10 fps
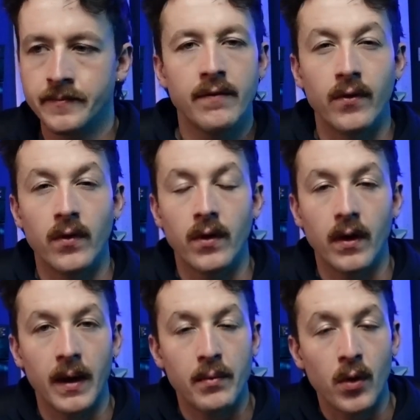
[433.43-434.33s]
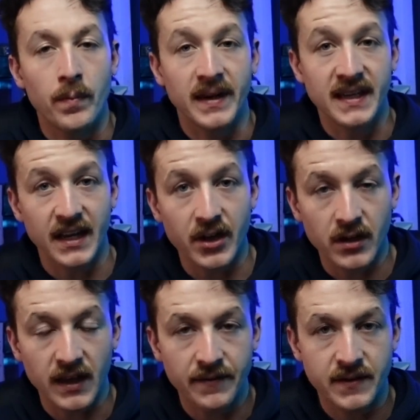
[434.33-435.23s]
For a more beginner
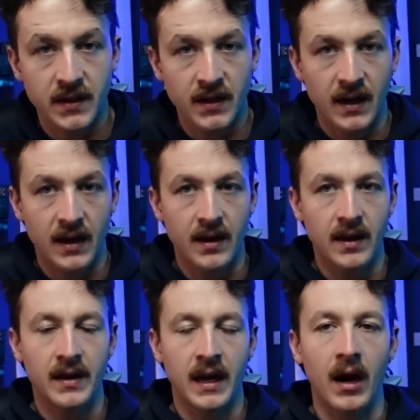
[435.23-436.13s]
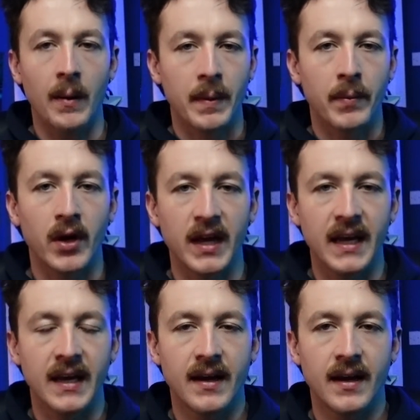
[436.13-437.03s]
lifter, now upper
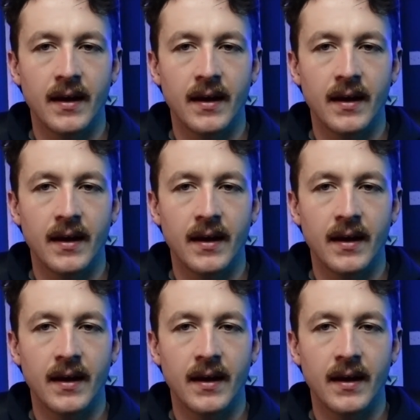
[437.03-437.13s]
body,